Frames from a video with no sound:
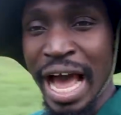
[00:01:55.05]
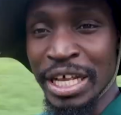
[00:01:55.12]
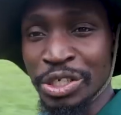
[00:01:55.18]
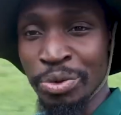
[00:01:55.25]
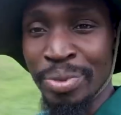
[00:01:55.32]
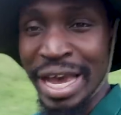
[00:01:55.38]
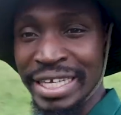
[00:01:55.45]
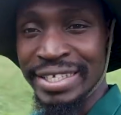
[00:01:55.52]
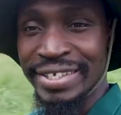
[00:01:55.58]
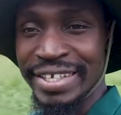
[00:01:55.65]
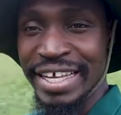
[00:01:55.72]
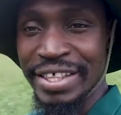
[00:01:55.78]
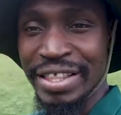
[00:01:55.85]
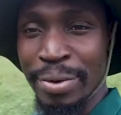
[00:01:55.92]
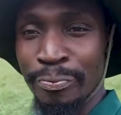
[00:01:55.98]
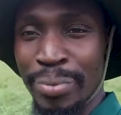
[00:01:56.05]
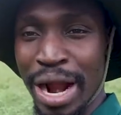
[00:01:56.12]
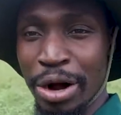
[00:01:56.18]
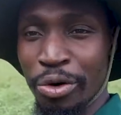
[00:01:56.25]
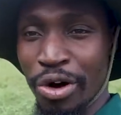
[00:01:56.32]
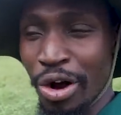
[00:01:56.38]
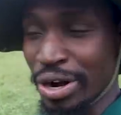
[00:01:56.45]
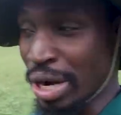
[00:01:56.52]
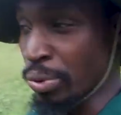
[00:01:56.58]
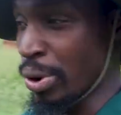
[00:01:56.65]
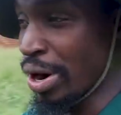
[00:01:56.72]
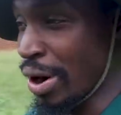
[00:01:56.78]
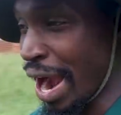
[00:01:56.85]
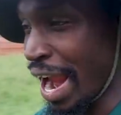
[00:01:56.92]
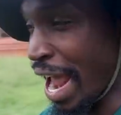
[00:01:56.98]
As you might see in the background and
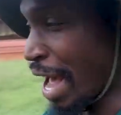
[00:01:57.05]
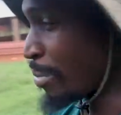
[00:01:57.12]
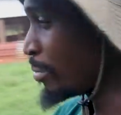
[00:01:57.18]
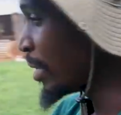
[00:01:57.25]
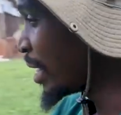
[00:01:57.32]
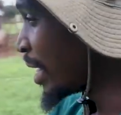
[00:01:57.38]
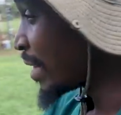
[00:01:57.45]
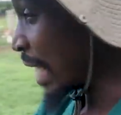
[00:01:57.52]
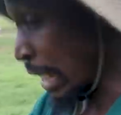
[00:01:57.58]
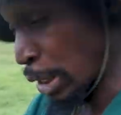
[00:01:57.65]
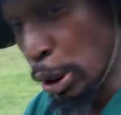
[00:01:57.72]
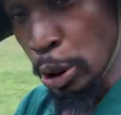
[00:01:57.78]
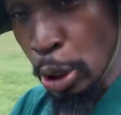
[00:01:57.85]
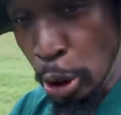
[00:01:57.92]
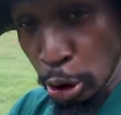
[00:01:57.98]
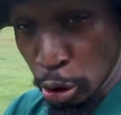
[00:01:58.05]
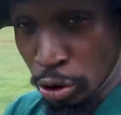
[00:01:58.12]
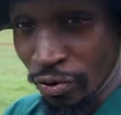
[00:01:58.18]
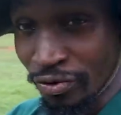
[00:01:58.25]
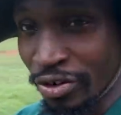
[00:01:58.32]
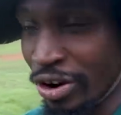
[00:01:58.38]
where I am, there's lots of